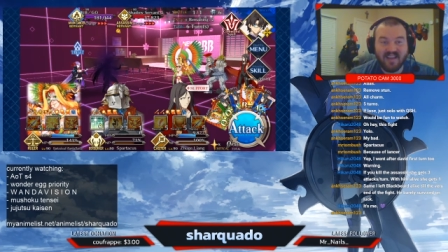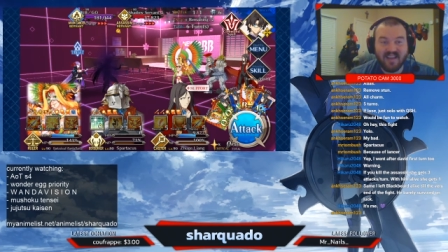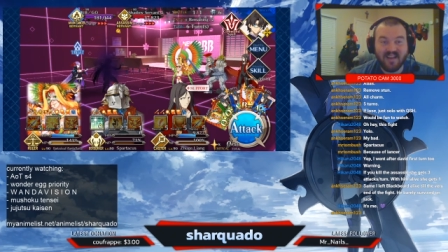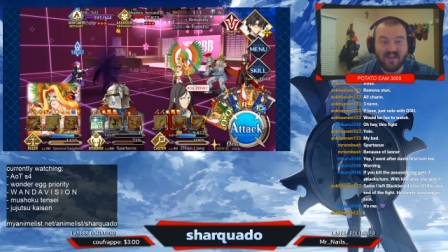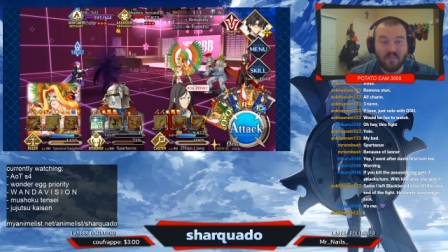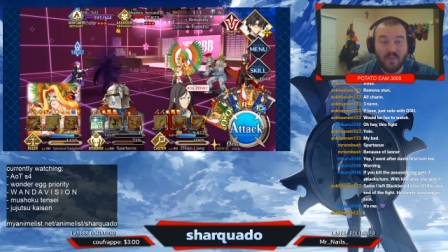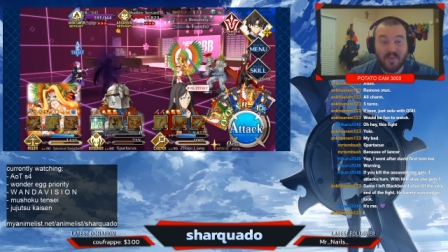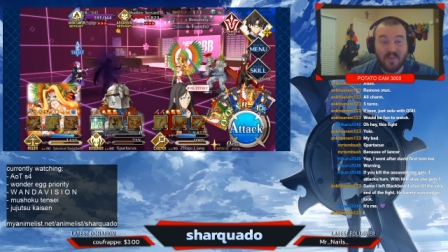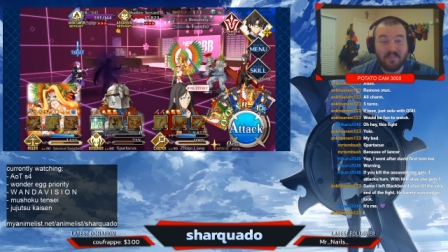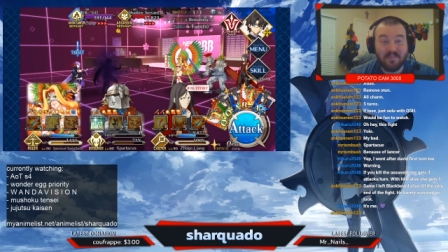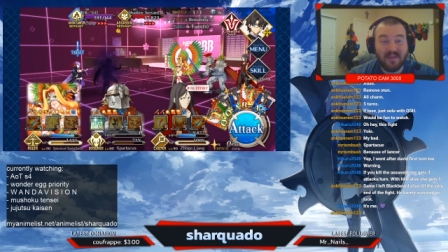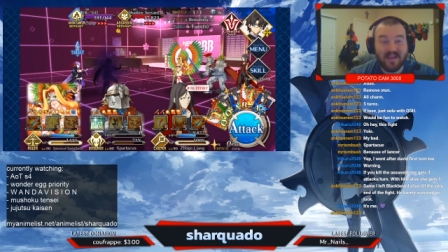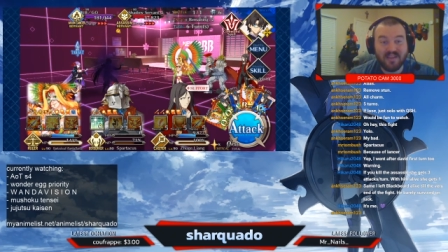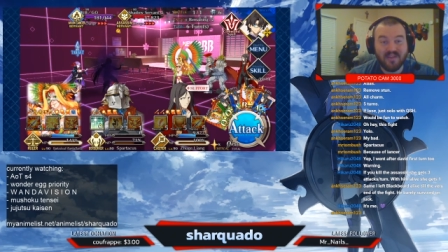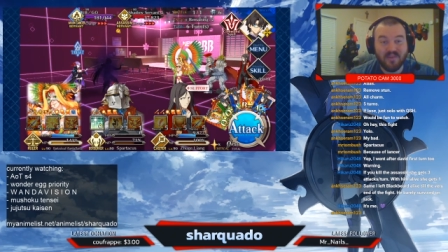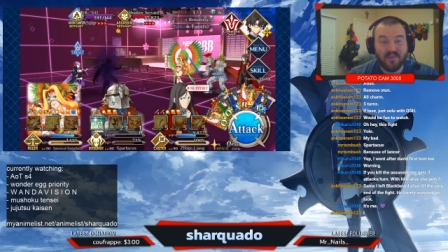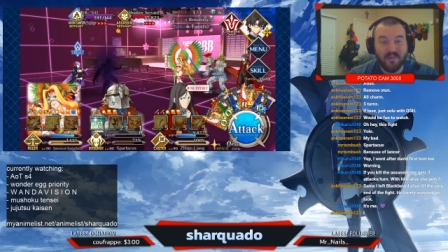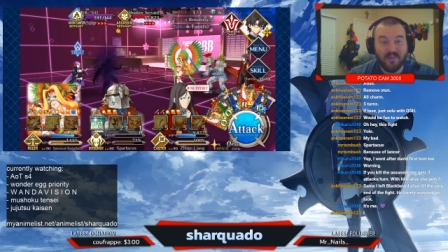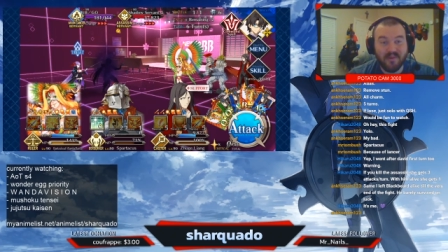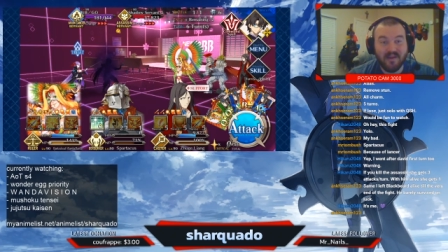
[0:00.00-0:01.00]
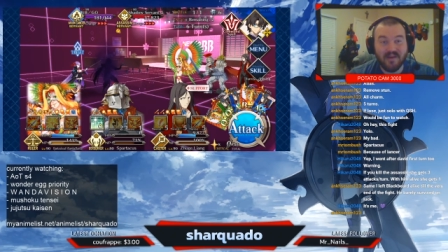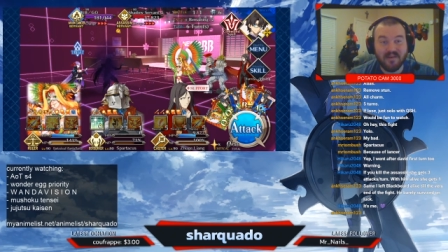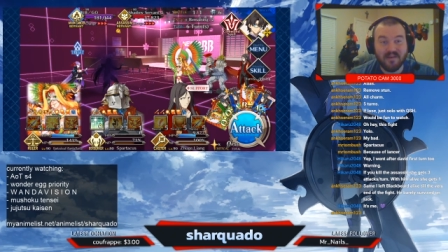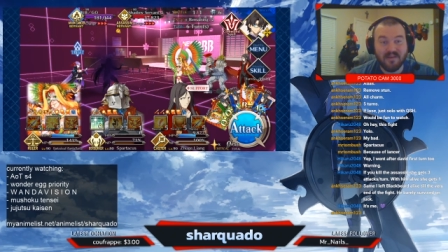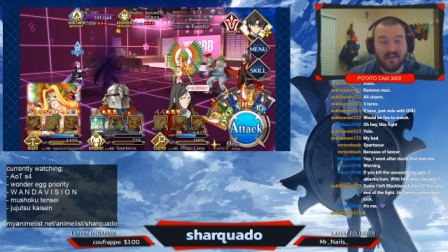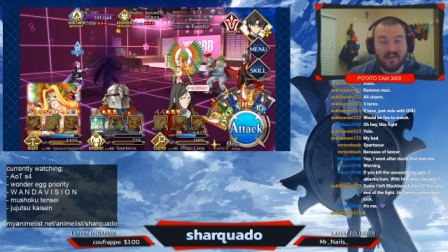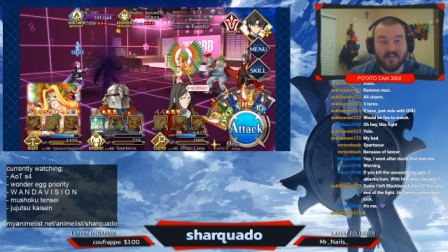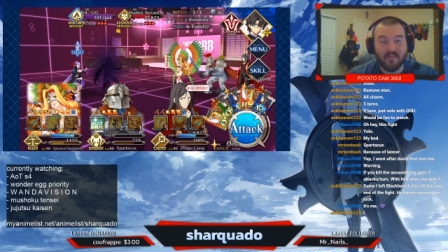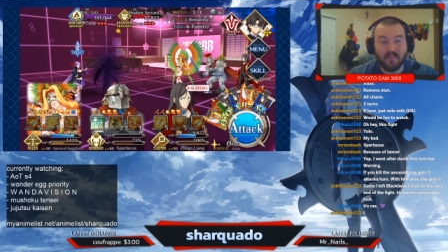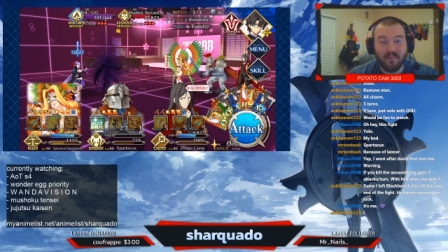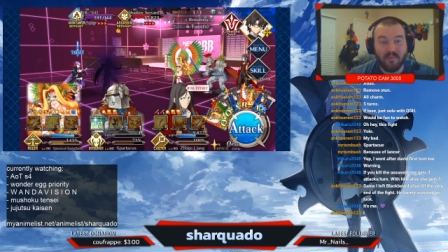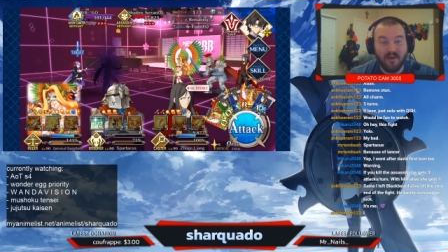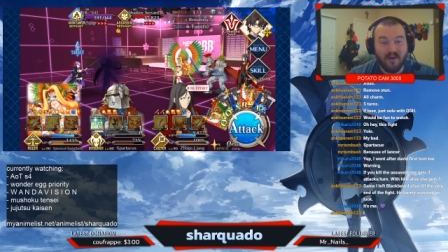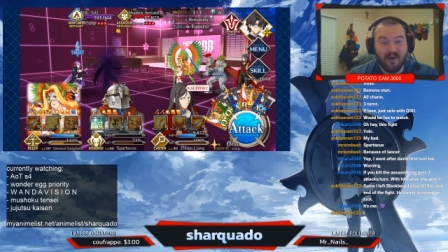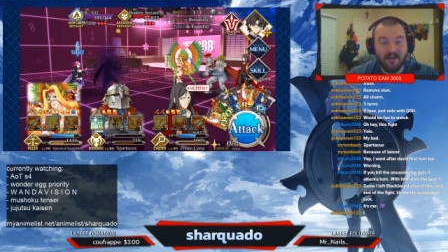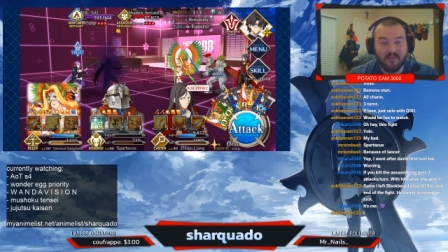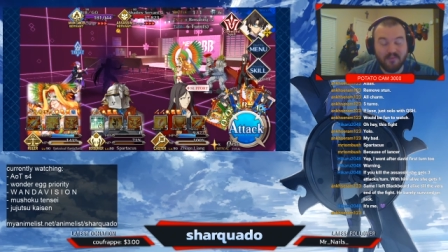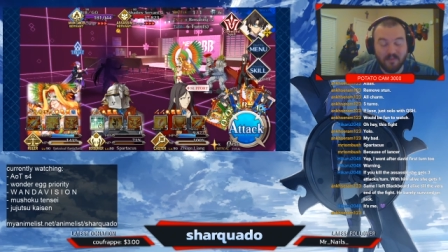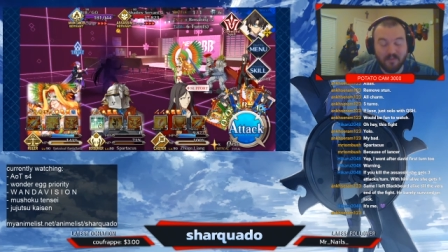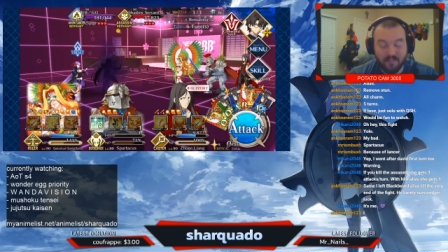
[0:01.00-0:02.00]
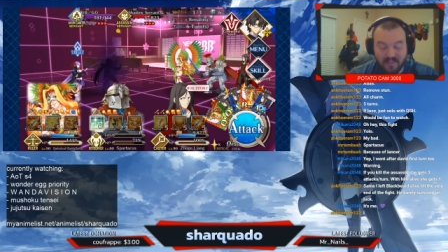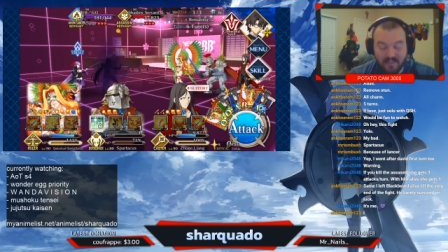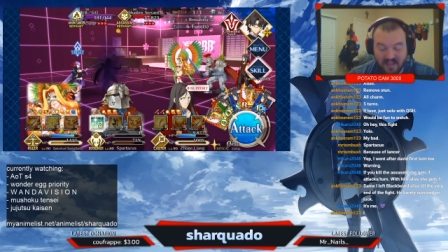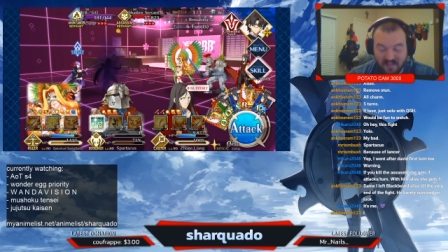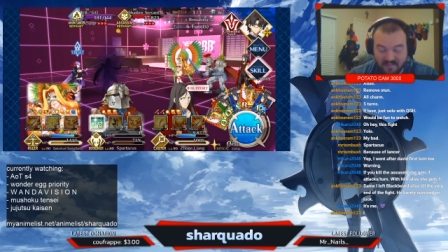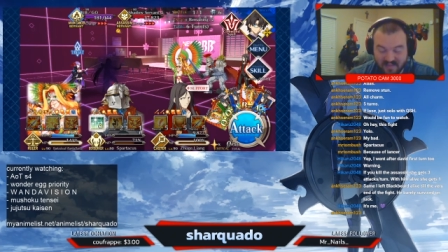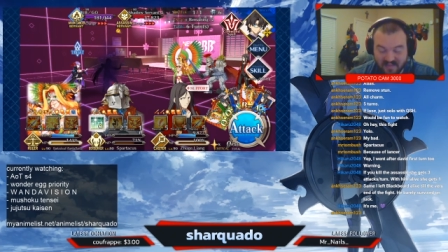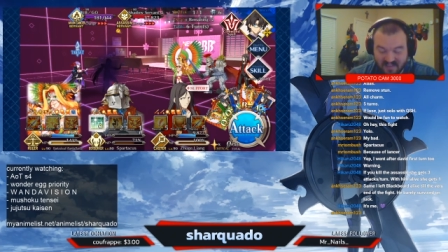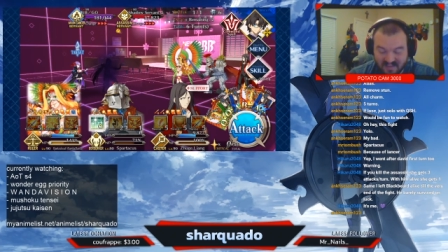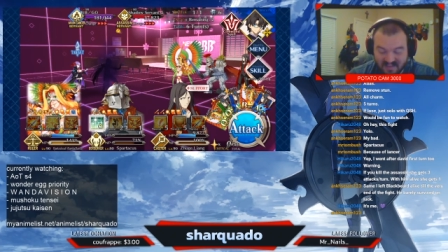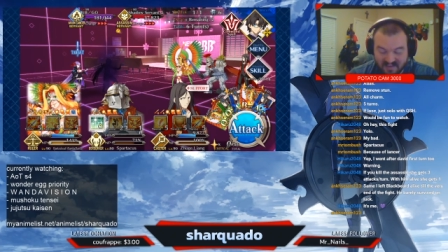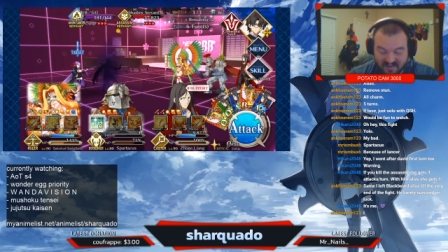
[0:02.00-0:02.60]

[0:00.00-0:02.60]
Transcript: We might clear out another bar for BB